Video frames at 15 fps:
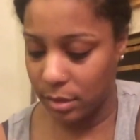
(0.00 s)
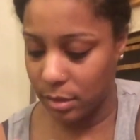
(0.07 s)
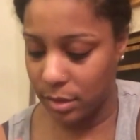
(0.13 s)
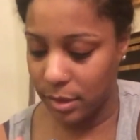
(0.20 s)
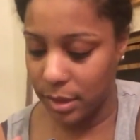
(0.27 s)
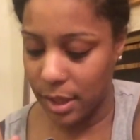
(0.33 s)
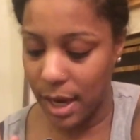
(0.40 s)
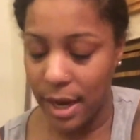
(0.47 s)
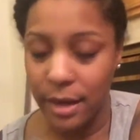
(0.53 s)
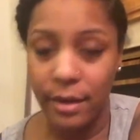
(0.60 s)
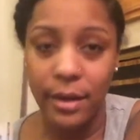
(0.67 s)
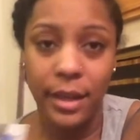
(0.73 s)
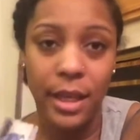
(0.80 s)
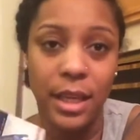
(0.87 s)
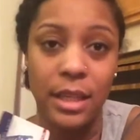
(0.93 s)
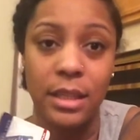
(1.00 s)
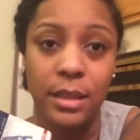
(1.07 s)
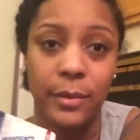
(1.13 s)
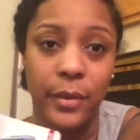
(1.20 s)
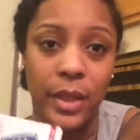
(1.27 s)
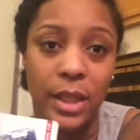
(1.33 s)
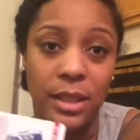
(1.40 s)
standard keys
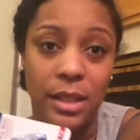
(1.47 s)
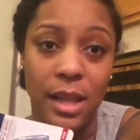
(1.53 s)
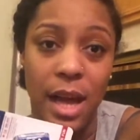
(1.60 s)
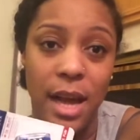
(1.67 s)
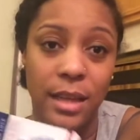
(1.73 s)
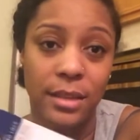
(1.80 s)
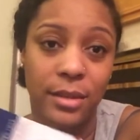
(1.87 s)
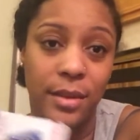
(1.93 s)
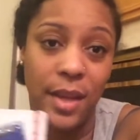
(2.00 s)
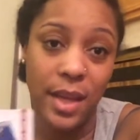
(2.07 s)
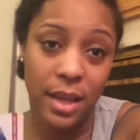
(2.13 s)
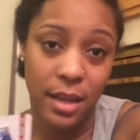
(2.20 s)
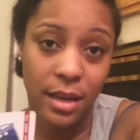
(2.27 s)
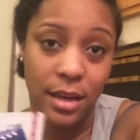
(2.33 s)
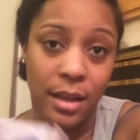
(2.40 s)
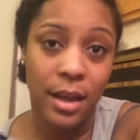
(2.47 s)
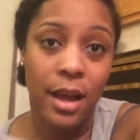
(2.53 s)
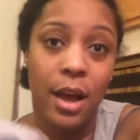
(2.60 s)
for these locks so they can